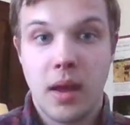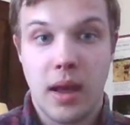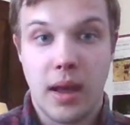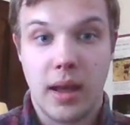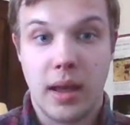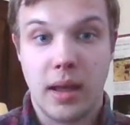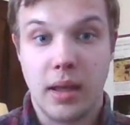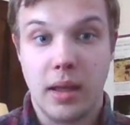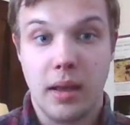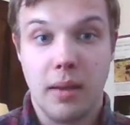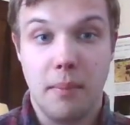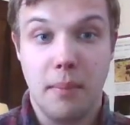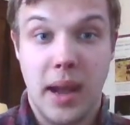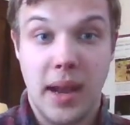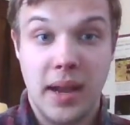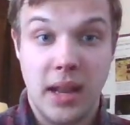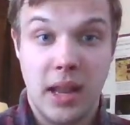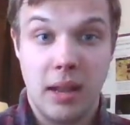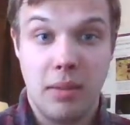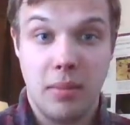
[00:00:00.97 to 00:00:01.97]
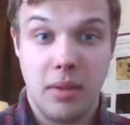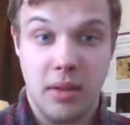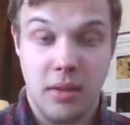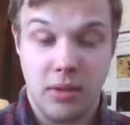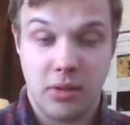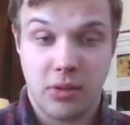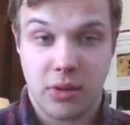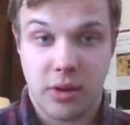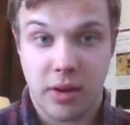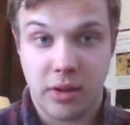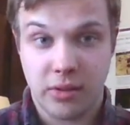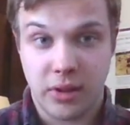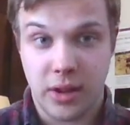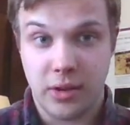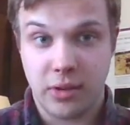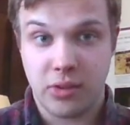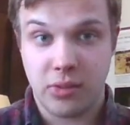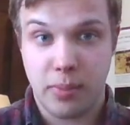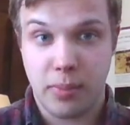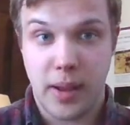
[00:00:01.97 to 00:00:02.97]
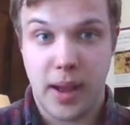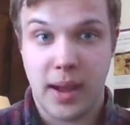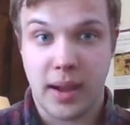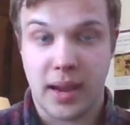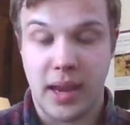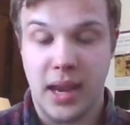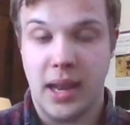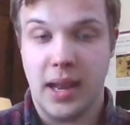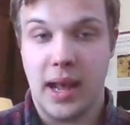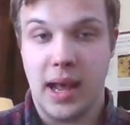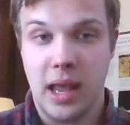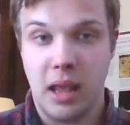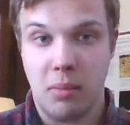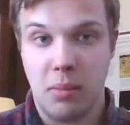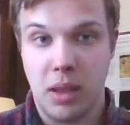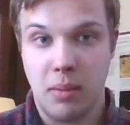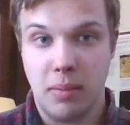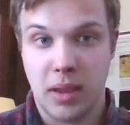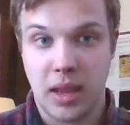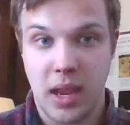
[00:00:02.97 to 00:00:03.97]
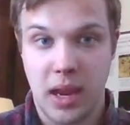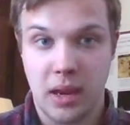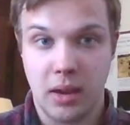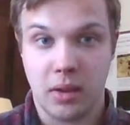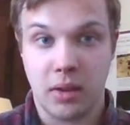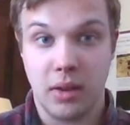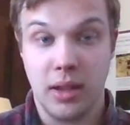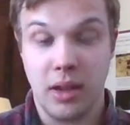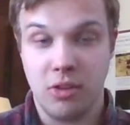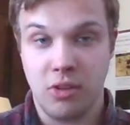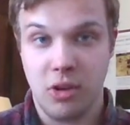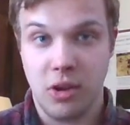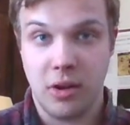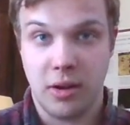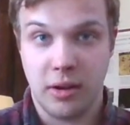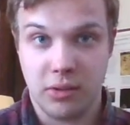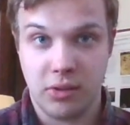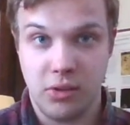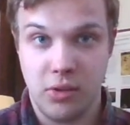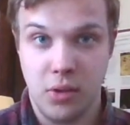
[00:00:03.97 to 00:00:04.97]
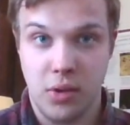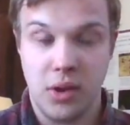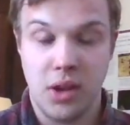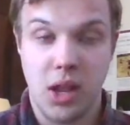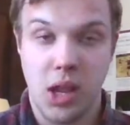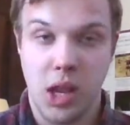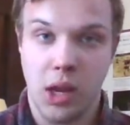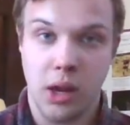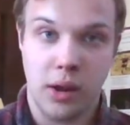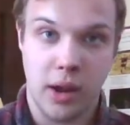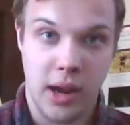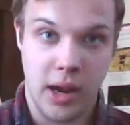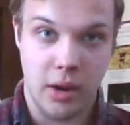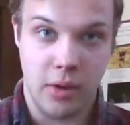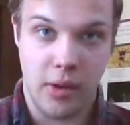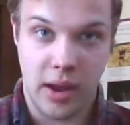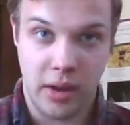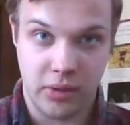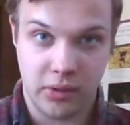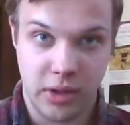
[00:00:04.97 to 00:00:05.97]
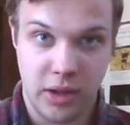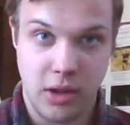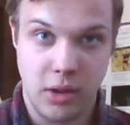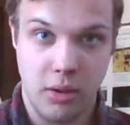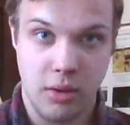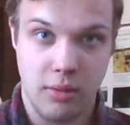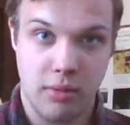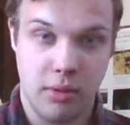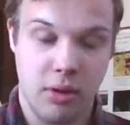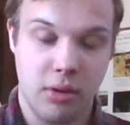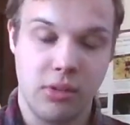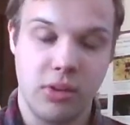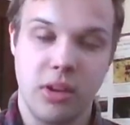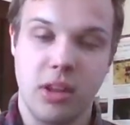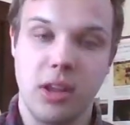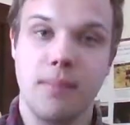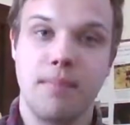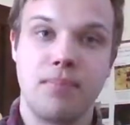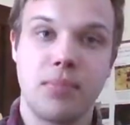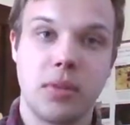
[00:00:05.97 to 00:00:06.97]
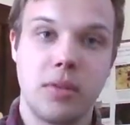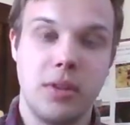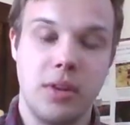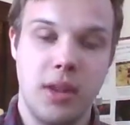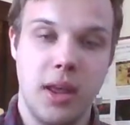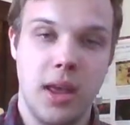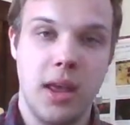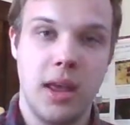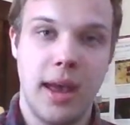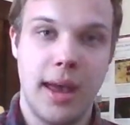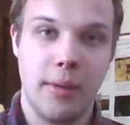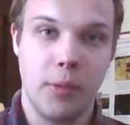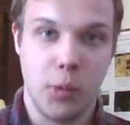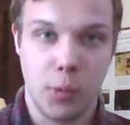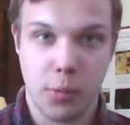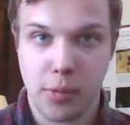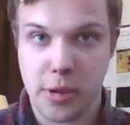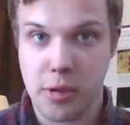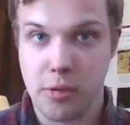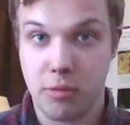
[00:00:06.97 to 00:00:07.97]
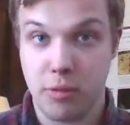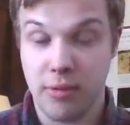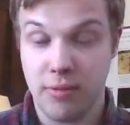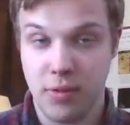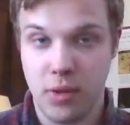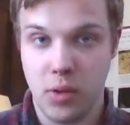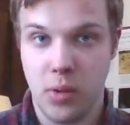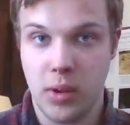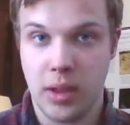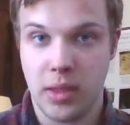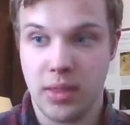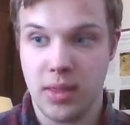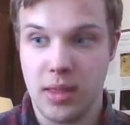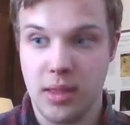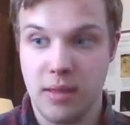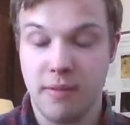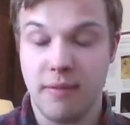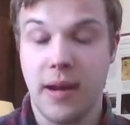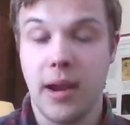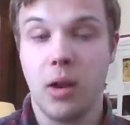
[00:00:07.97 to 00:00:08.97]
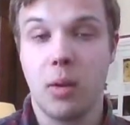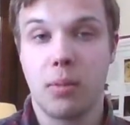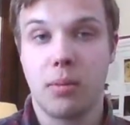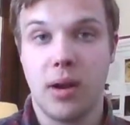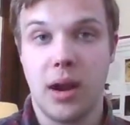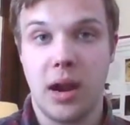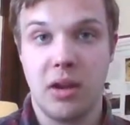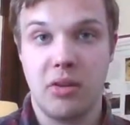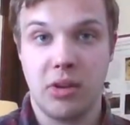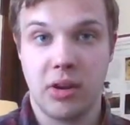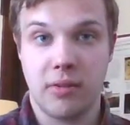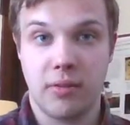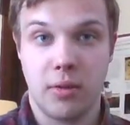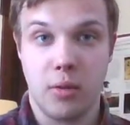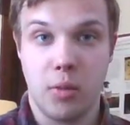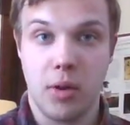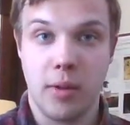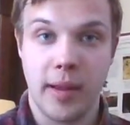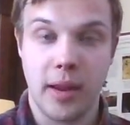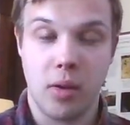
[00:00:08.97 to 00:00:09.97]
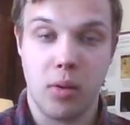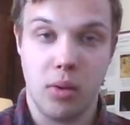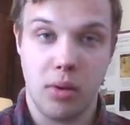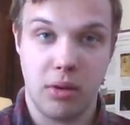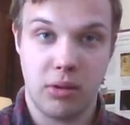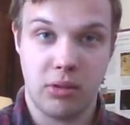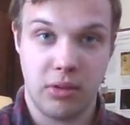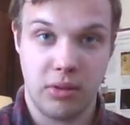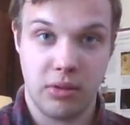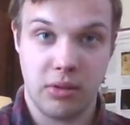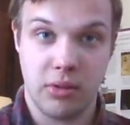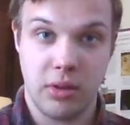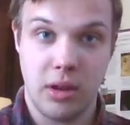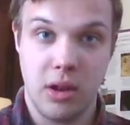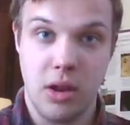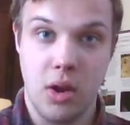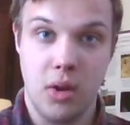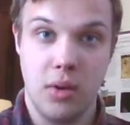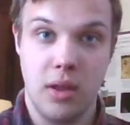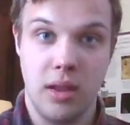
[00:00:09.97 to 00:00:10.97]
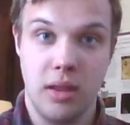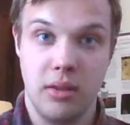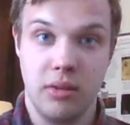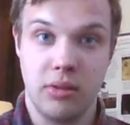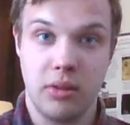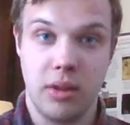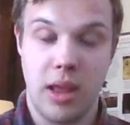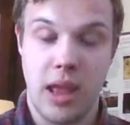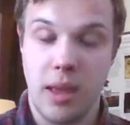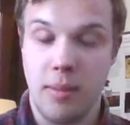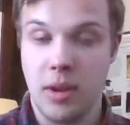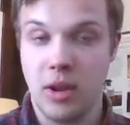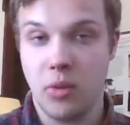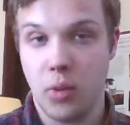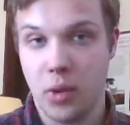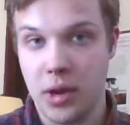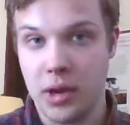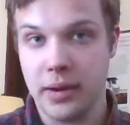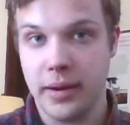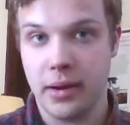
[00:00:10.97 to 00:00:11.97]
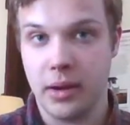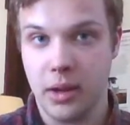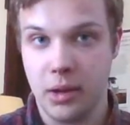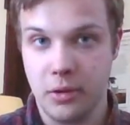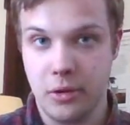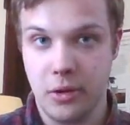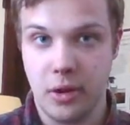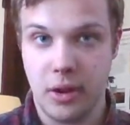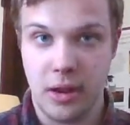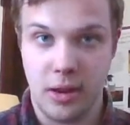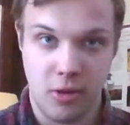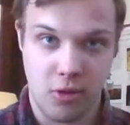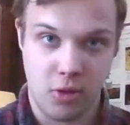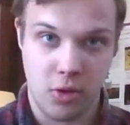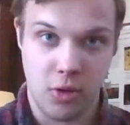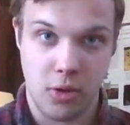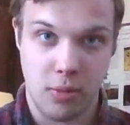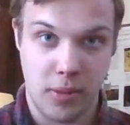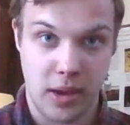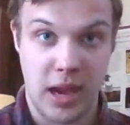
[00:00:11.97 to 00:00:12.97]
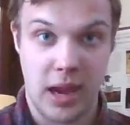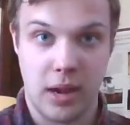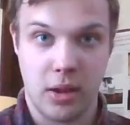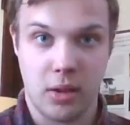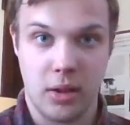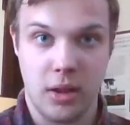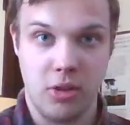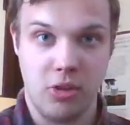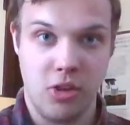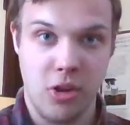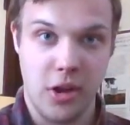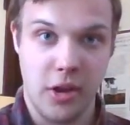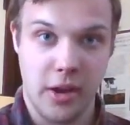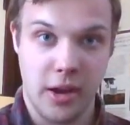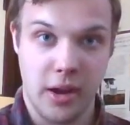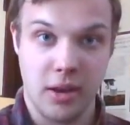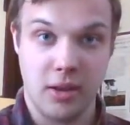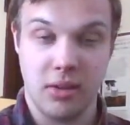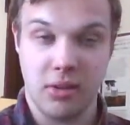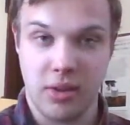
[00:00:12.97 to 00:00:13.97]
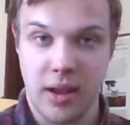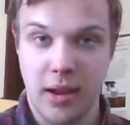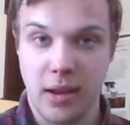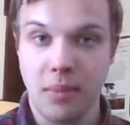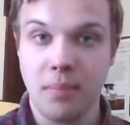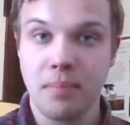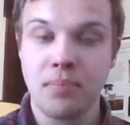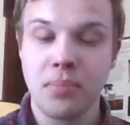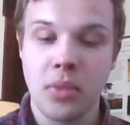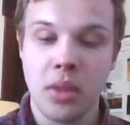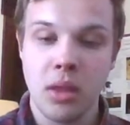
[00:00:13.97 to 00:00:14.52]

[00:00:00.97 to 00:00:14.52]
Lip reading: Hi, my name is Ross Heidersbach, and I am a mechanical engineering student here at Ohio State University. Today, I will be reviewing the final project for one of my courses known as ME 2900 Intro to Mechanical Engineering Design.